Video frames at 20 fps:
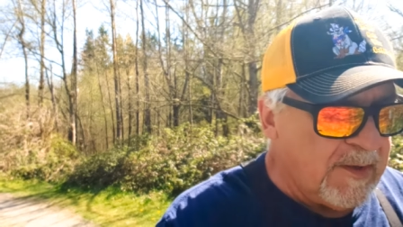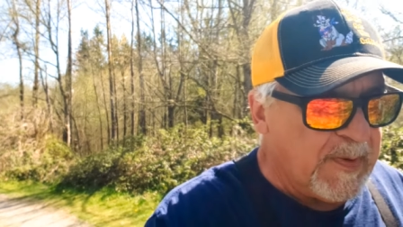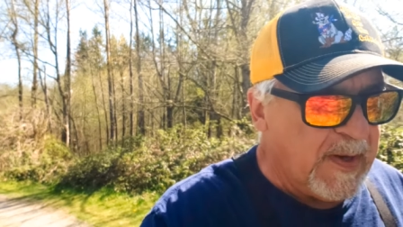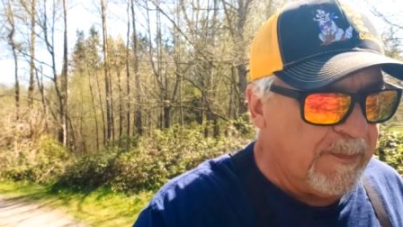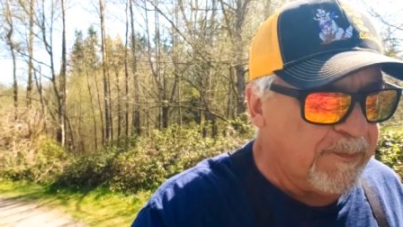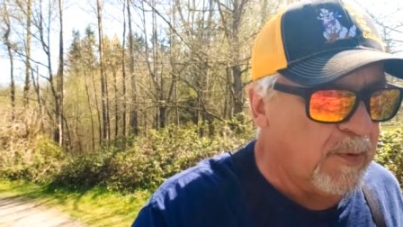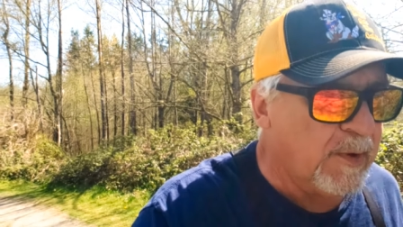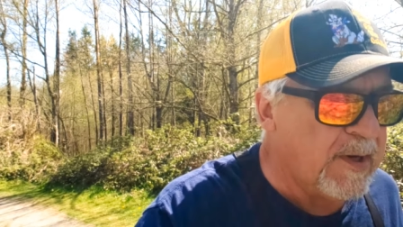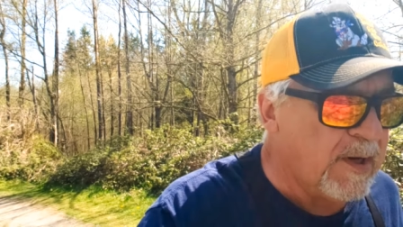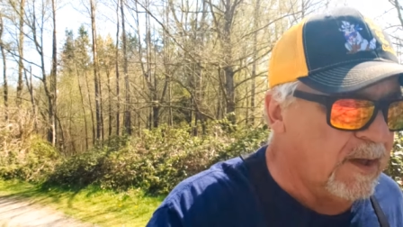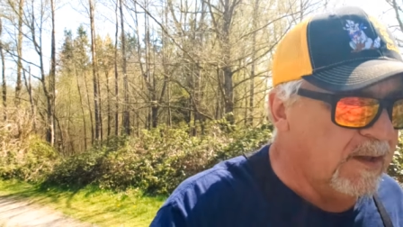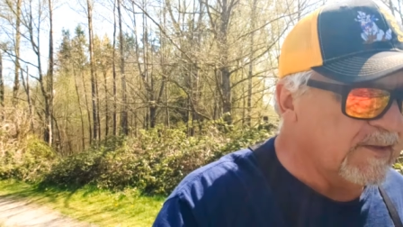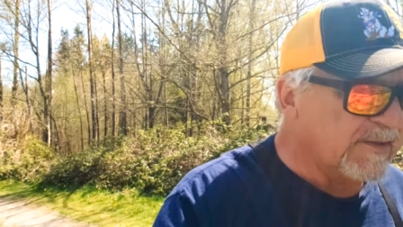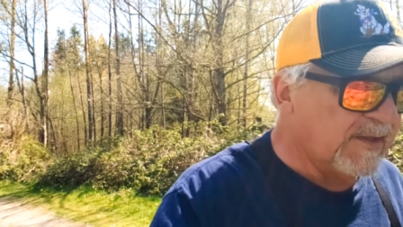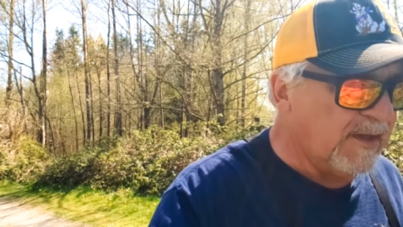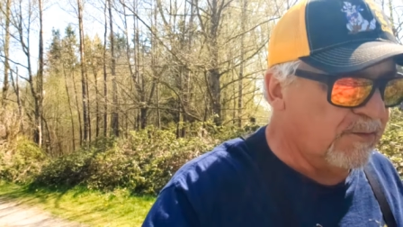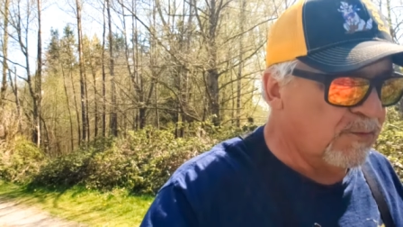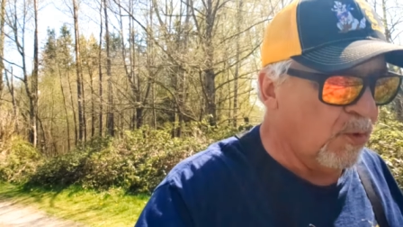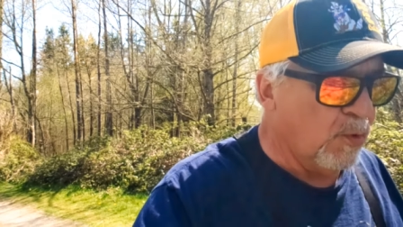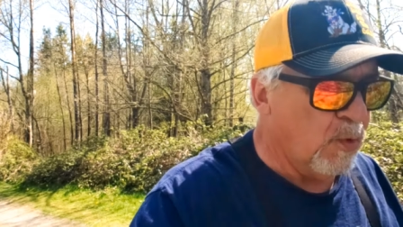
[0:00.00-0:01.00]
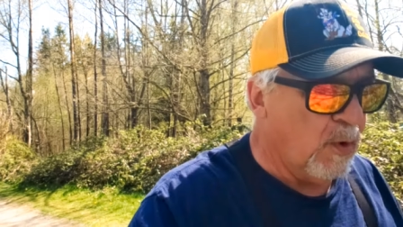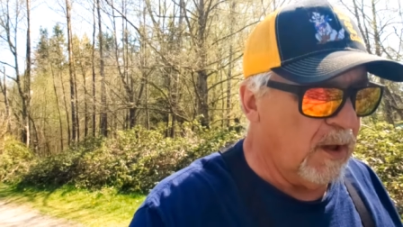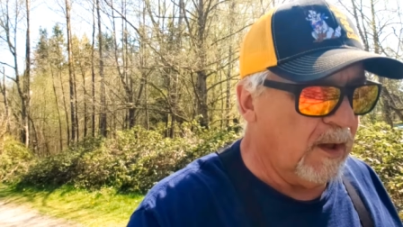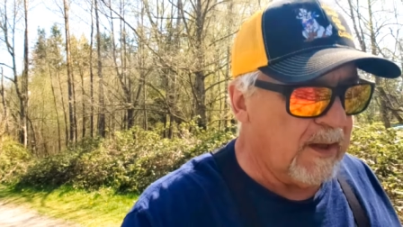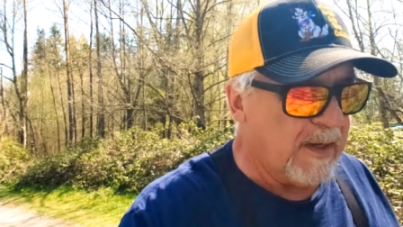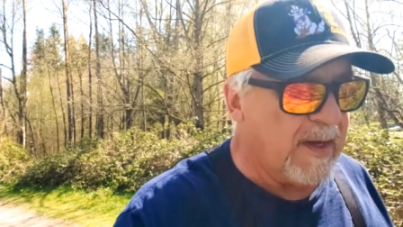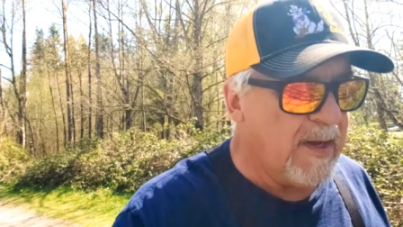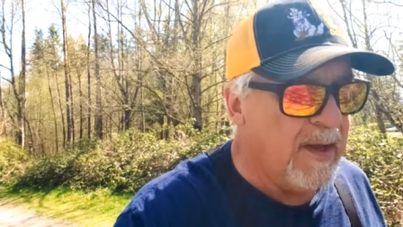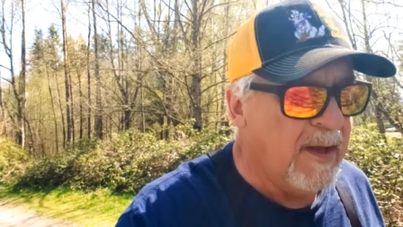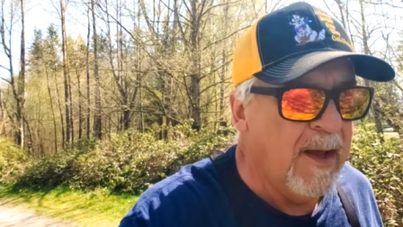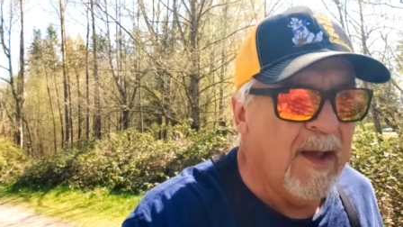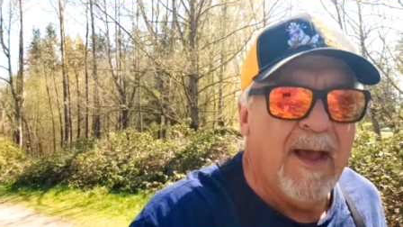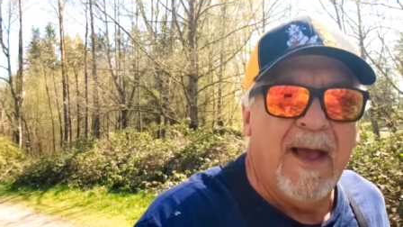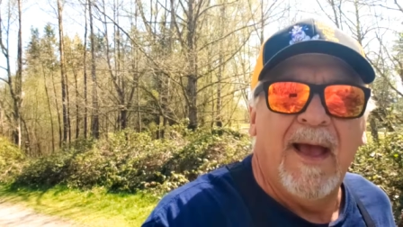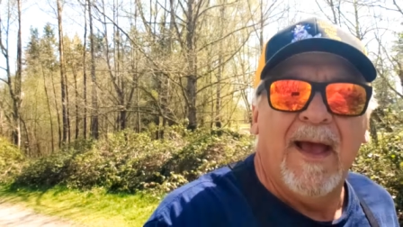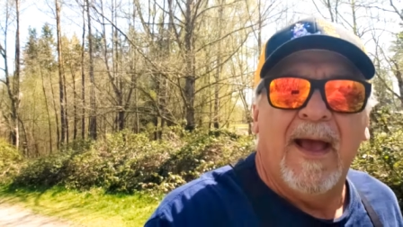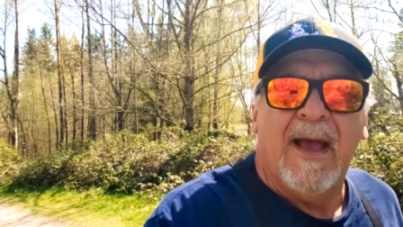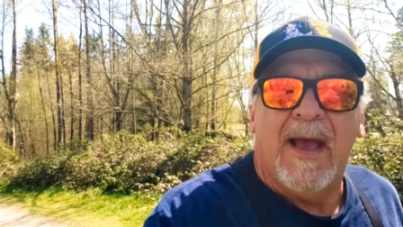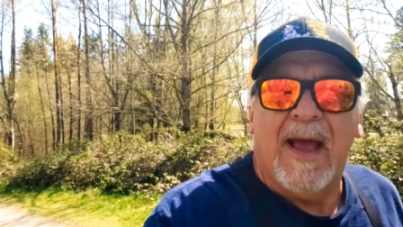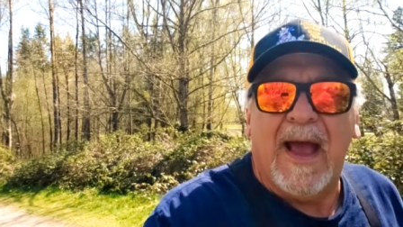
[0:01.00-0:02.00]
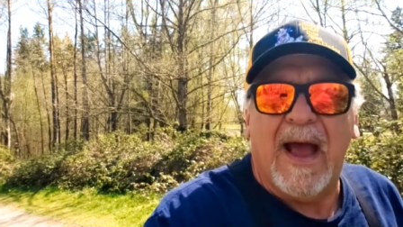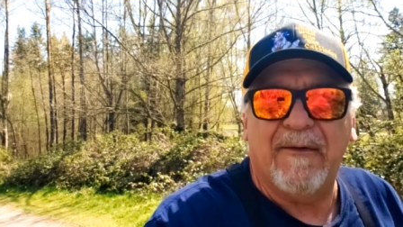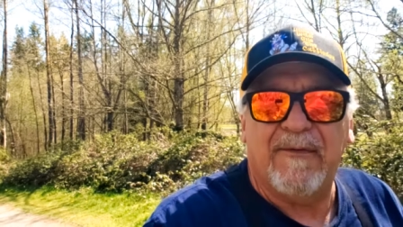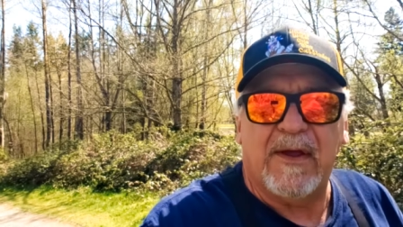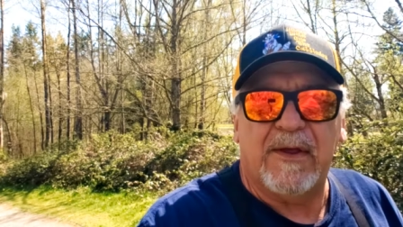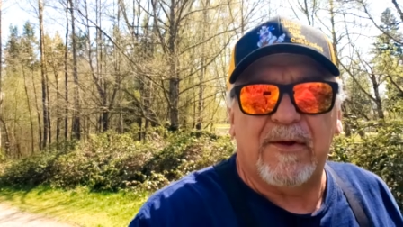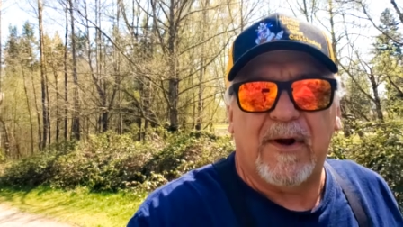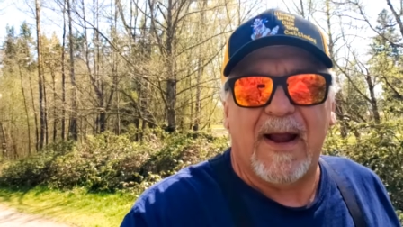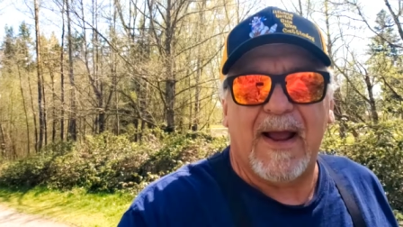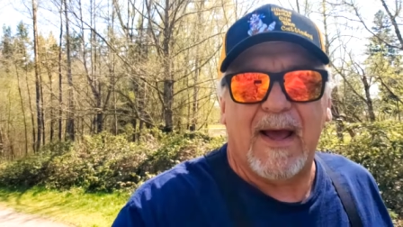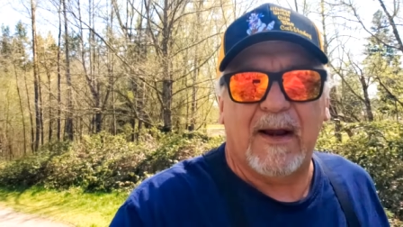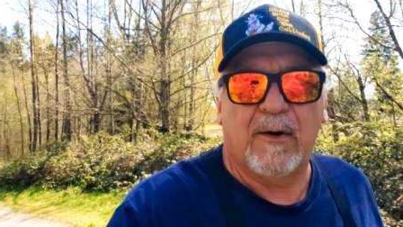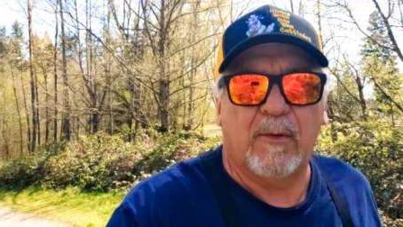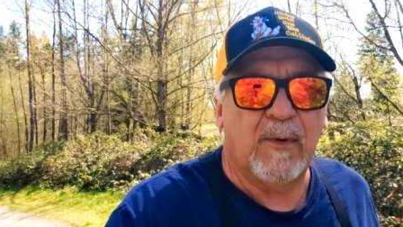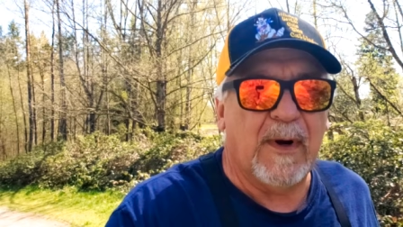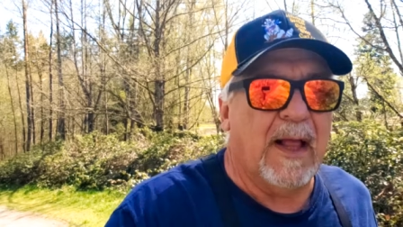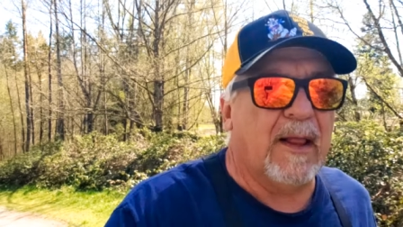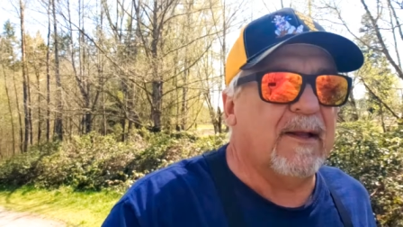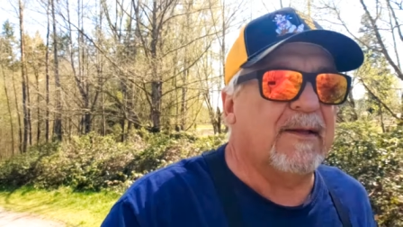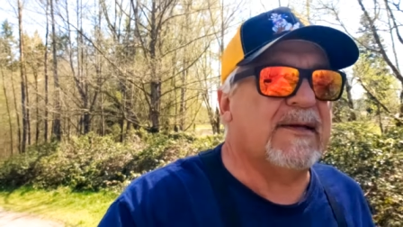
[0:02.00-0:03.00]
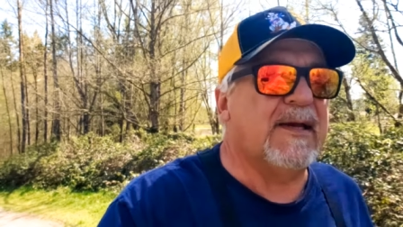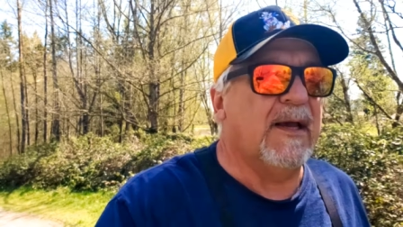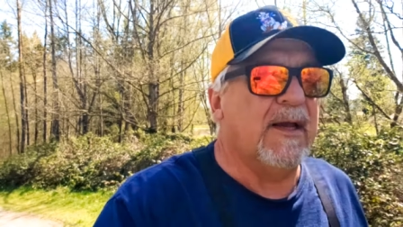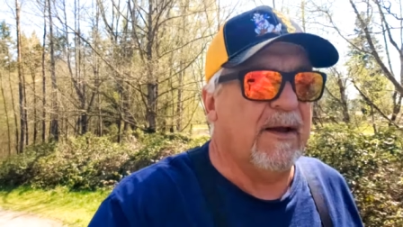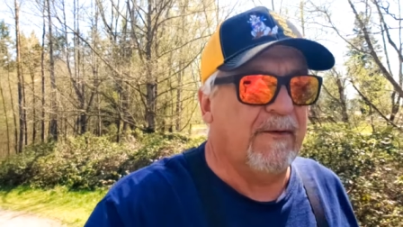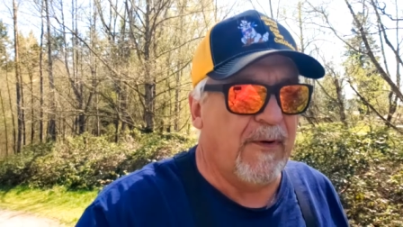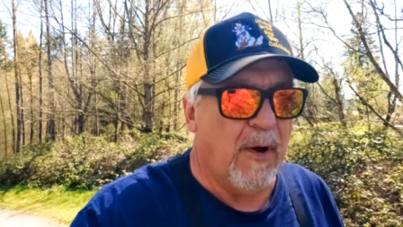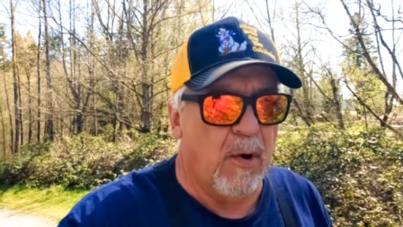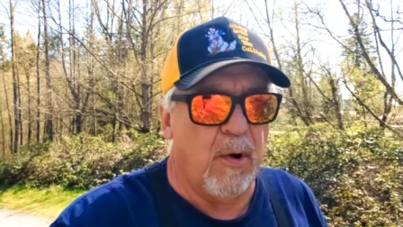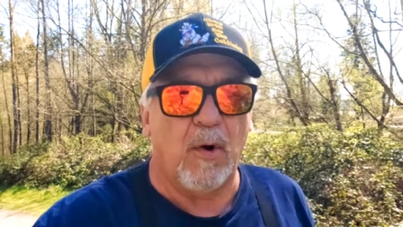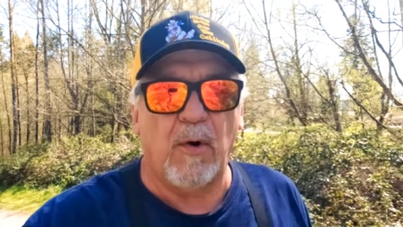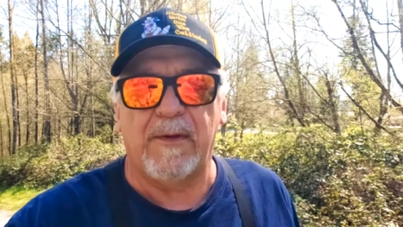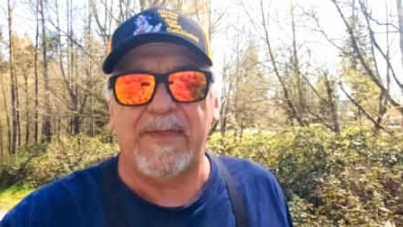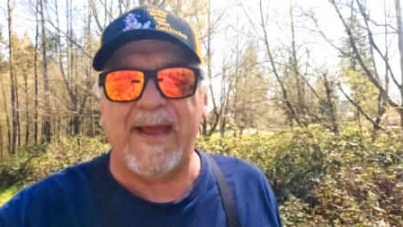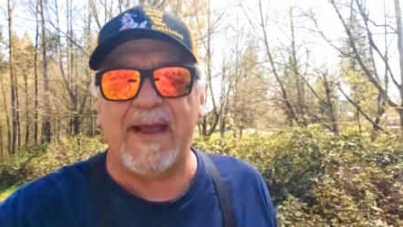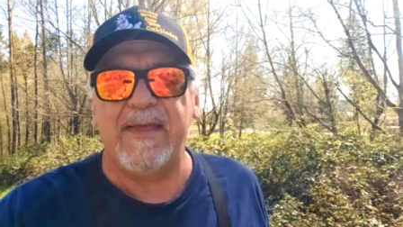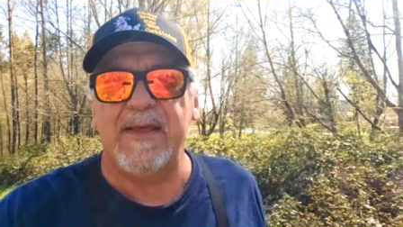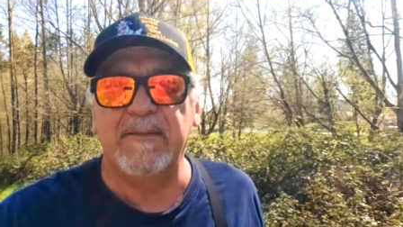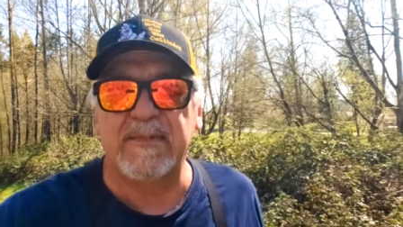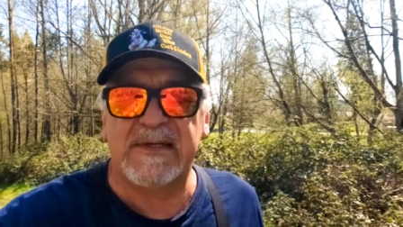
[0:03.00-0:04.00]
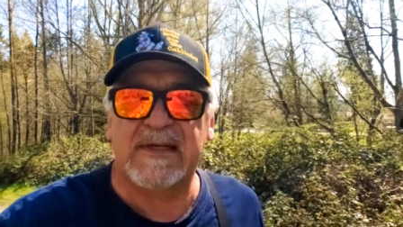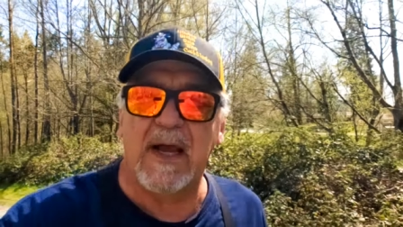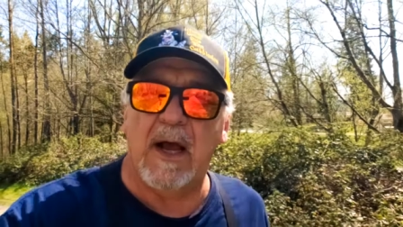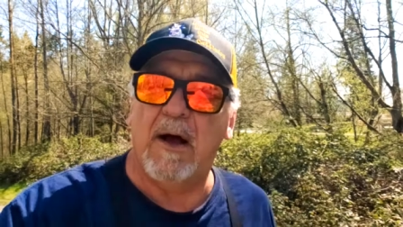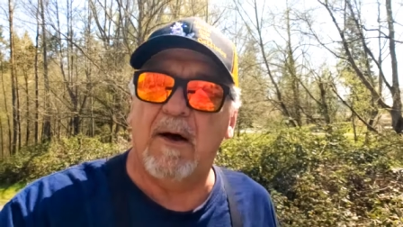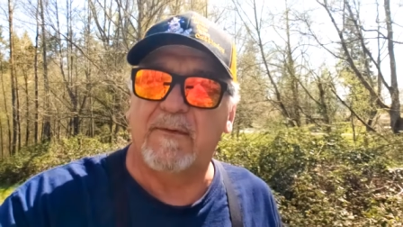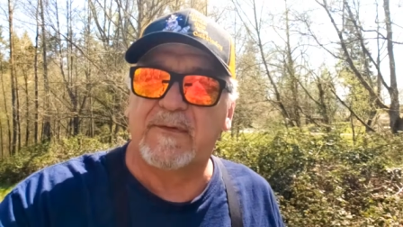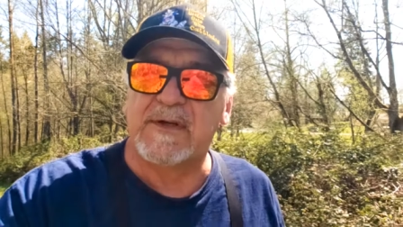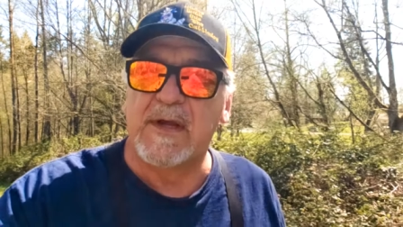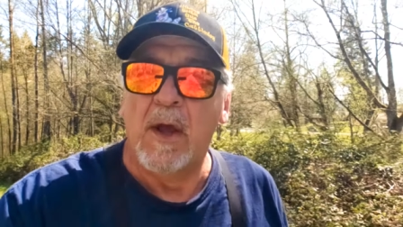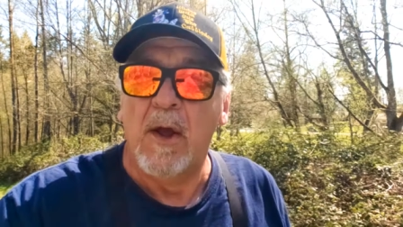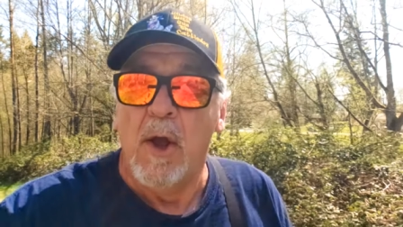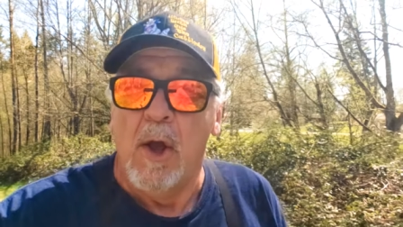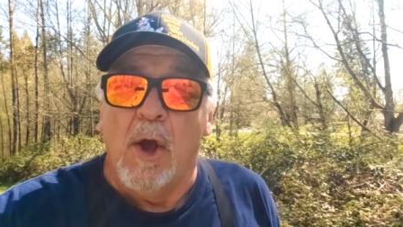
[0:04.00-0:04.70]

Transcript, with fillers: the people here in Sedro-Woolley have either had a relative or they themselves